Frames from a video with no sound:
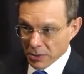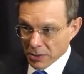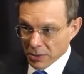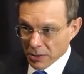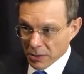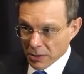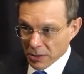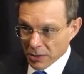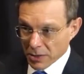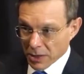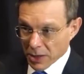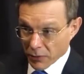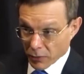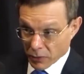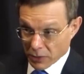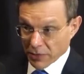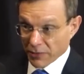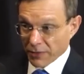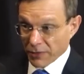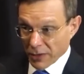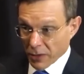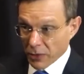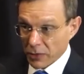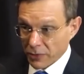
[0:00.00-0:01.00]
Mm-hmm. He was a
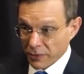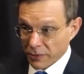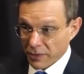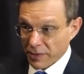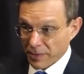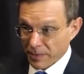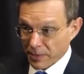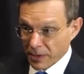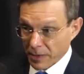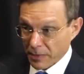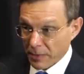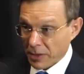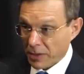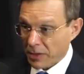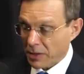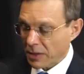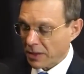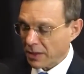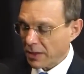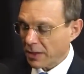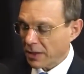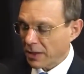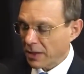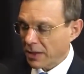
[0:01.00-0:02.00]
philosopher
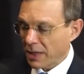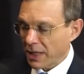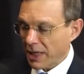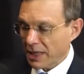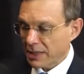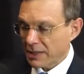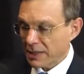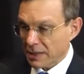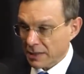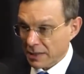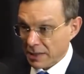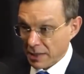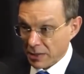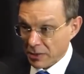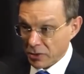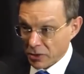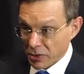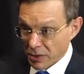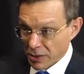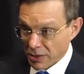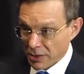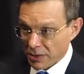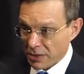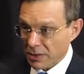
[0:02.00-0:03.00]
primarily,
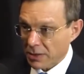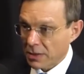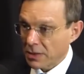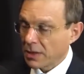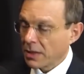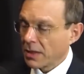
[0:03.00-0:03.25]
existentialist.